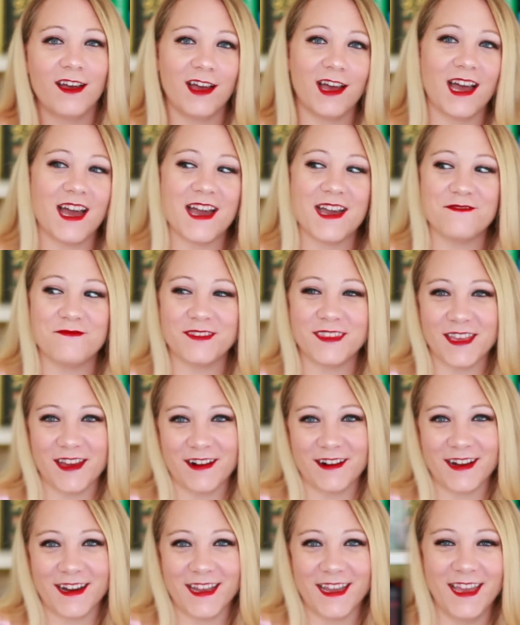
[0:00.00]
I'm
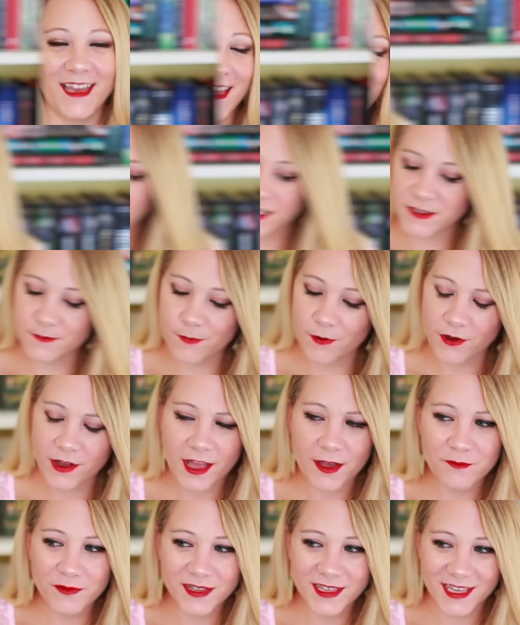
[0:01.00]
sorry. Then the next book
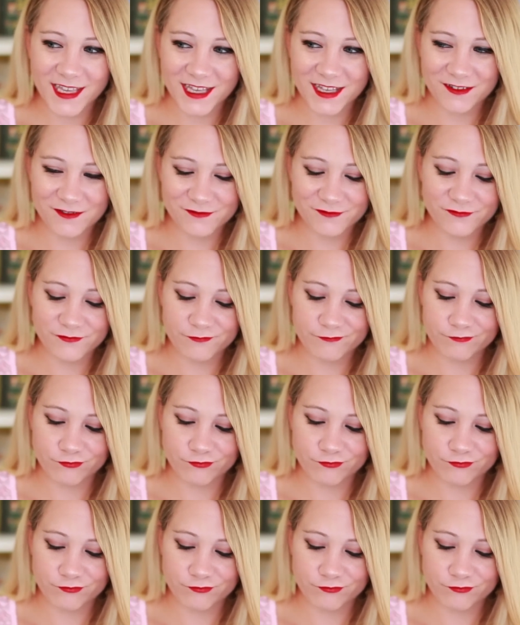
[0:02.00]
I would give